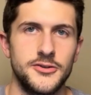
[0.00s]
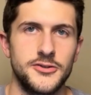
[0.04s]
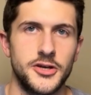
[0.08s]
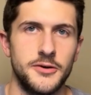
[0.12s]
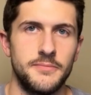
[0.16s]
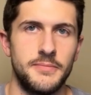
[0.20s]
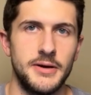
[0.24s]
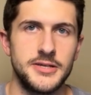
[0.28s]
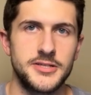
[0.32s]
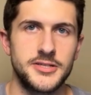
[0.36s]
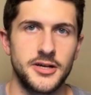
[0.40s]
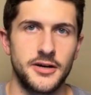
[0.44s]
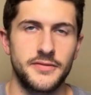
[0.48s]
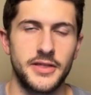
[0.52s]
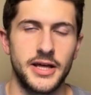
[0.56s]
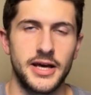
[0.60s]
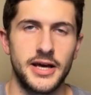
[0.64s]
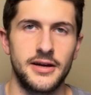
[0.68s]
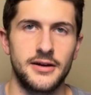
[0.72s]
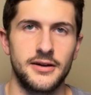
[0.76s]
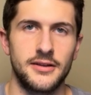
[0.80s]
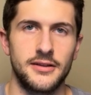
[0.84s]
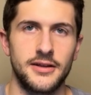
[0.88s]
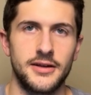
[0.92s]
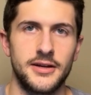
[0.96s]
based off the
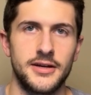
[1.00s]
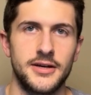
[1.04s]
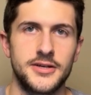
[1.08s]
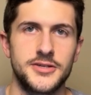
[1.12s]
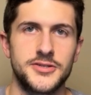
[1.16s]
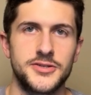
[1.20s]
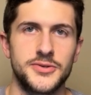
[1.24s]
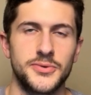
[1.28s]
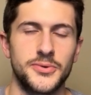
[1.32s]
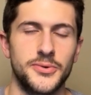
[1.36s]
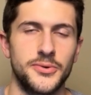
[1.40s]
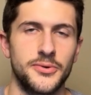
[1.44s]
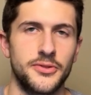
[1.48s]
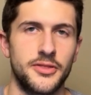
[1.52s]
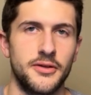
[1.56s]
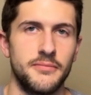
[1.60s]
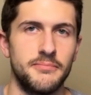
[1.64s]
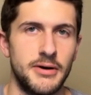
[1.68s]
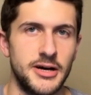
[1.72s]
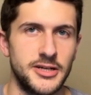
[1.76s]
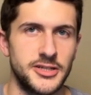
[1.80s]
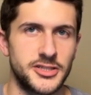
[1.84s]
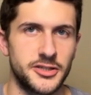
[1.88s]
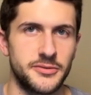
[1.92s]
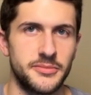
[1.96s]
analytics or the
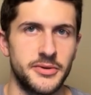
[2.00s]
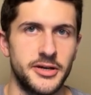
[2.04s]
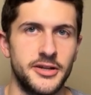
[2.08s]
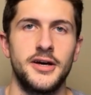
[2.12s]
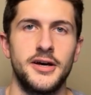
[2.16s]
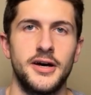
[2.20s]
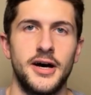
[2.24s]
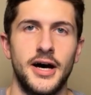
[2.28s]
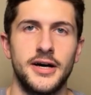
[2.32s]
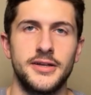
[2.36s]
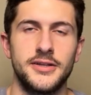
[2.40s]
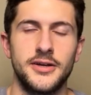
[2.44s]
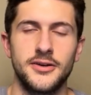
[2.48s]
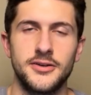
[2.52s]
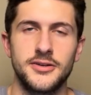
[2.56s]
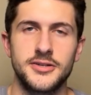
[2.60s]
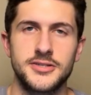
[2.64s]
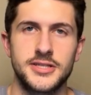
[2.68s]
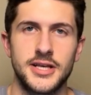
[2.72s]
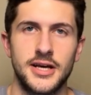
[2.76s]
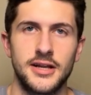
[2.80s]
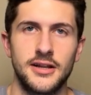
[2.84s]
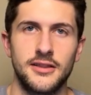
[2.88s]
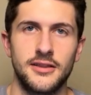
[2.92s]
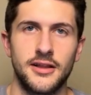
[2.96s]
measurement, I noticed
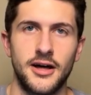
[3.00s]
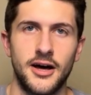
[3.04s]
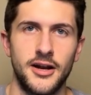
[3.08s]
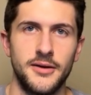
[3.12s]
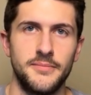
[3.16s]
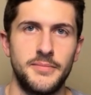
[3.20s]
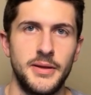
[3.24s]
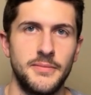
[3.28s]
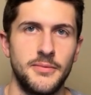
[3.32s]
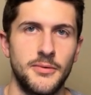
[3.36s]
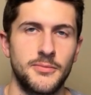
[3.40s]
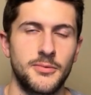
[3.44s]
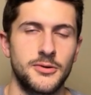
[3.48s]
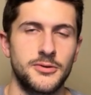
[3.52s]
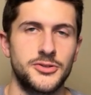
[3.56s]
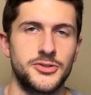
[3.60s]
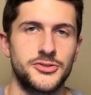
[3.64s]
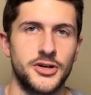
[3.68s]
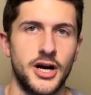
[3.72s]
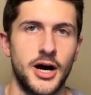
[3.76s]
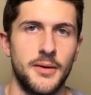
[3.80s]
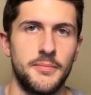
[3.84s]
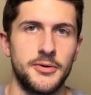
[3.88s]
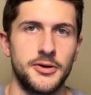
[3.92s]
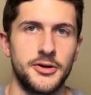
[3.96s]
that a lot of people were
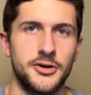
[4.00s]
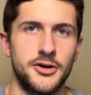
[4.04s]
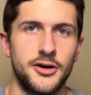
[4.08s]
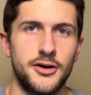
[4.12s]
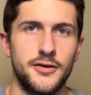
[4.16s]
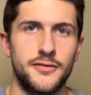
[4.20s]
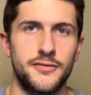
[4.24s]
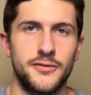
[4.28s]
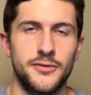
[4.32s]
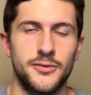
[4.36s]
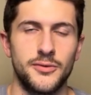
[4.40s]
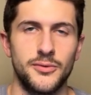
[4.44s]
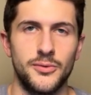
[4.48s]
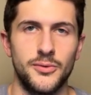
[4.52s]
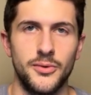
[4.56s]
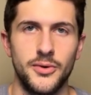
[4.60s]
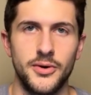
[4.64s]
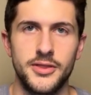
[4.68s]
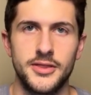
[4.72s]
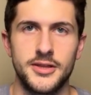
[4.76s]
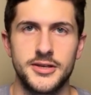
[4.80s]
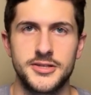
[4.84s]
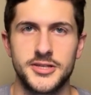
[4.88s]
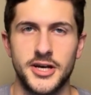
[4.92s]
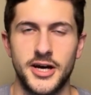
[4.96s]
dropping off
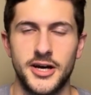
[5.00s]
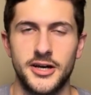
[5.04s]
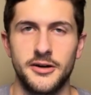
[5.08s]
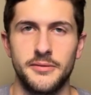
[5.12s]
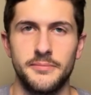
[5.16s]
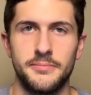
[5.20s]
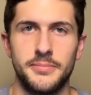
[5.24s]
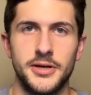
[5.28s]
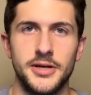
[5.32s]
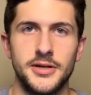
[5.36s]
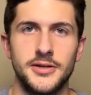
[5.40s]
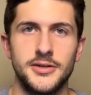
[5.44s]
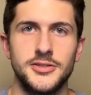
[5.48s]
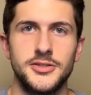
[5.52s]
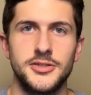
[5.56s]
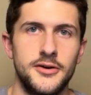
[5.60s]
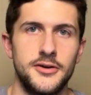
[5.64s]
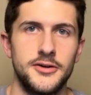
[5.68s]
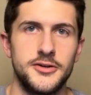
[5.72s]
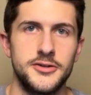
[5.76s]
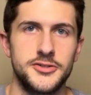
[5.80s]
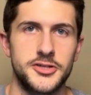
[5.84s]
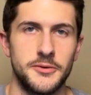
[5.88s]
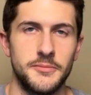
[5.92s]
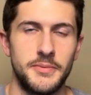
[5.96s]
on the sign up page.
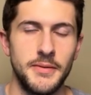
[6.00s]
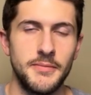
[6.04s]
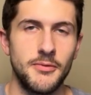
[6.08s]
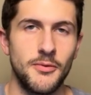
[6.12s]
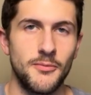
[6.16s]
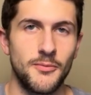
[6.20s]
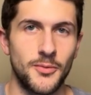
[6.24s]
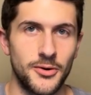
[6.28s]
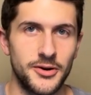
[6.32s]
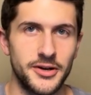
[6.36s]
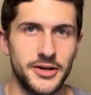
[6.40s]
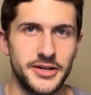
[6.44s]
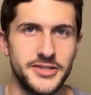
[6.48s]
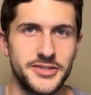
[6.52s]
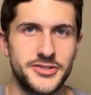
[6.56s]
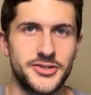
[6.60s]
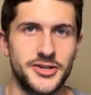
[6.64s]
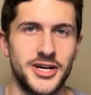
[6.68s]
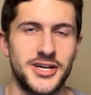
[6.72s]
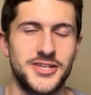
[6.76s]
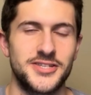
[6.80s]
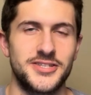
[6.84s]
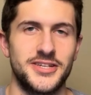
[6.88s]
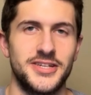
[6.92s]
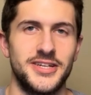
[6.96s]
So people were
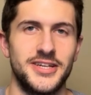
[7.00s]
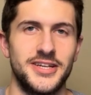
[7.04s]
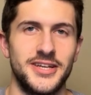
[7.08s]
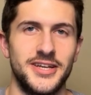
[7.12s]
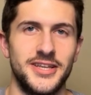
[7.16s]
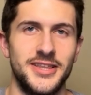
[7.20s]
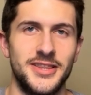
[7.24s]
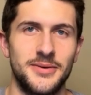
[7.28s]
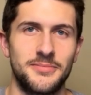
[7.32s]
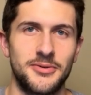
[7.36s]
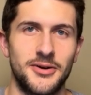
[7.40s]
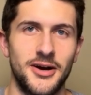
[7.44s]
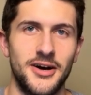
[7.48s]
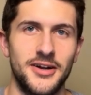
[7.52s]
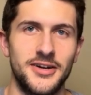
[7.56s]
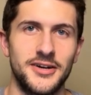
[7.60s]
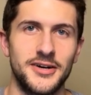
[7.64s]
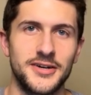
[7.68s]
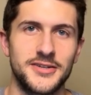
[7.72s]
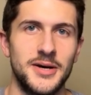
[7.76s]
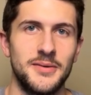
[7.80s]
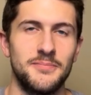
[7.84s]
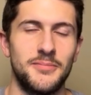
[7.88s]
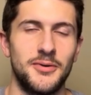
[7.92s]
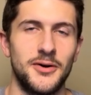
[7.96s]
interested in the
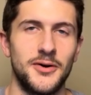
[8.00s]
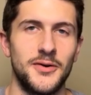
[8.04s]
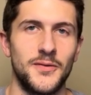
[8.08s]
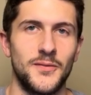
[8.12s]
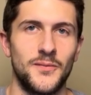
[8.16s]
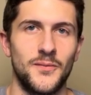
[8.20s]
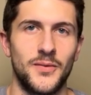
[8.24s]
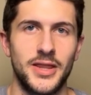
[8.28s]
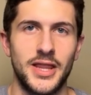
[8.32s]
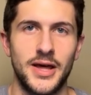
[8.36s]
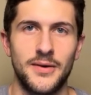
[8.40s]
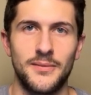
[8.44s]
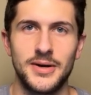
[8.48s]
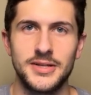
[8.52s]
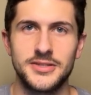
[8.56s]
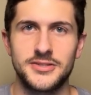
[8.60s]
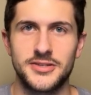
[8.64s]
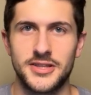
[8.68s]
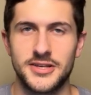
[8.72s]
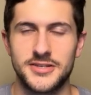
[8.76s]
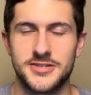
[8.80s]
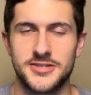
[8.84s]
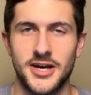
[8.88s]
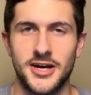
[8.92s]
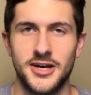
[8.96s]
product, but when they went to
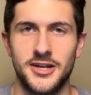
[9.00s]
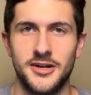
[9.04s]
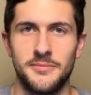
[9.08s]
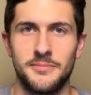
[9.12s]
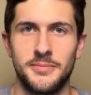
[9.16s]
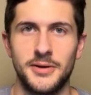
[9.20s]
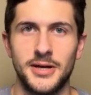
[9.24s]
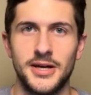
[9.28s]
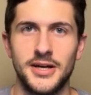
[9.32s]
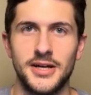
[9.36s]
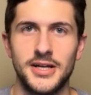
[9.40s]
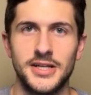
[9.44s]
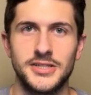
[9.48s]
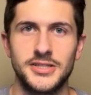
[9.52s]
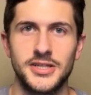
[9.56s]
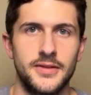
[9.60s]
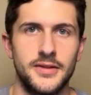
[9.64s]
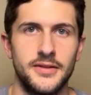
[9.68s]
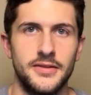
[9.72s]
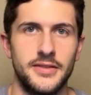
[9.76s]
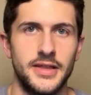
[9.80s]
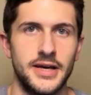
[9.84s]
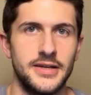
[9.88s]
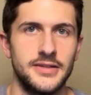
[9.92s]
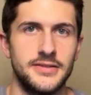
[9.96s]
the sign up page,
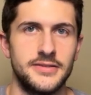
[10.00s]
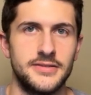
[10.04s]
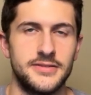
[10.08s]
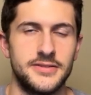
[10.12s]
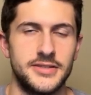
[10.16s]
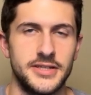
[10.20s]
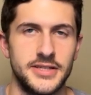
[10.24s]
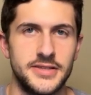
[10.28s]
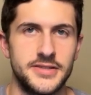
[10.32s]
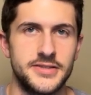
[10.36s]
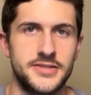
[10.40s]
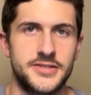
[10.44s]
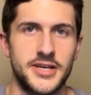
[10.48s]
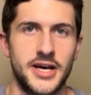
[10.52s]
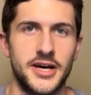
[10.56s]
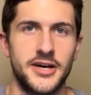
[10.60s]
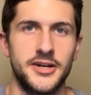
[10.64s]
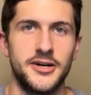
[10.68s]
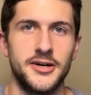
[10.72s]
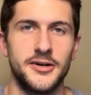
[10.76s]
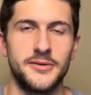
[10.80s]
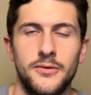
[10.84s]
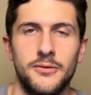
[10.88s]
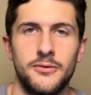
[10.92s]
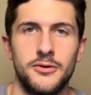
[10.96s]
they didn't sign
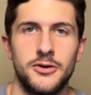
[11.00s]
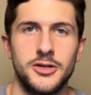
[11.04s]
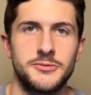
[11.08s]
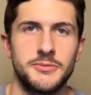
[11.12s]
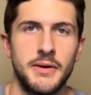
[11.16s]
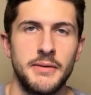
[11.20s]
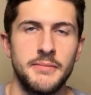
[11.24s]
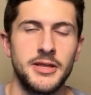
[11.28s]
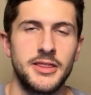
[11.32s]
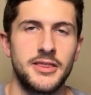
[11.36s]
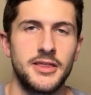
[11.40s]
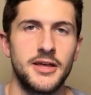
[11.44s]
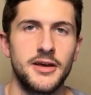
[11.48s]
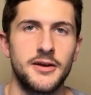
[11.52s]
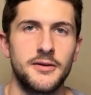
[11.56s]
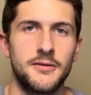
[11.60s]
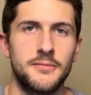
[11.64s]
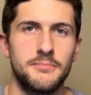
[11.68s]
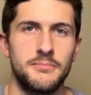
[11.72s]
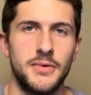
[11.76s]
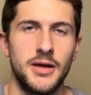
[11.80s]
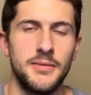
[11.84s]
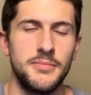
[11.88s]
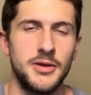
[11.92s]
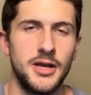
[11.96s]
up, which made me think
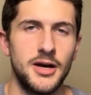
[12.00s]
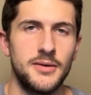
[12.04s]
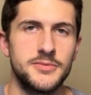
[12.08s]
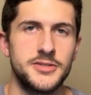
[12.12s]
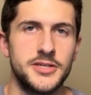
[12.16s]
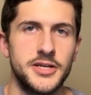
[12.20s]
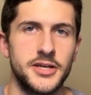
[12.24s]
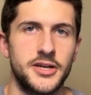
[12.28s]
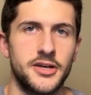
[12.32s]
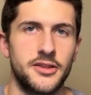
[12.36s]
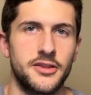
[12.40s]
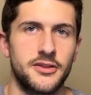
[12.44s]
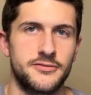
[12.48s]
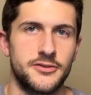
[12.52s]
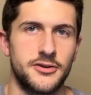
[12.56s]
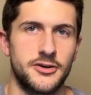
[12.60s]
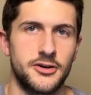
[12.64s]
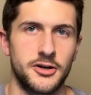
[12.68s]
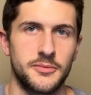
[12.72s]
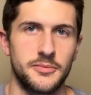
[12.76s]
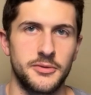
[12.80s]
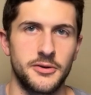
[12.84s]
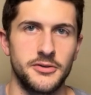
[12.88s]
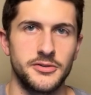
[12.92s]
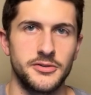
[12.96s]
maybe I'm taking the wrong approach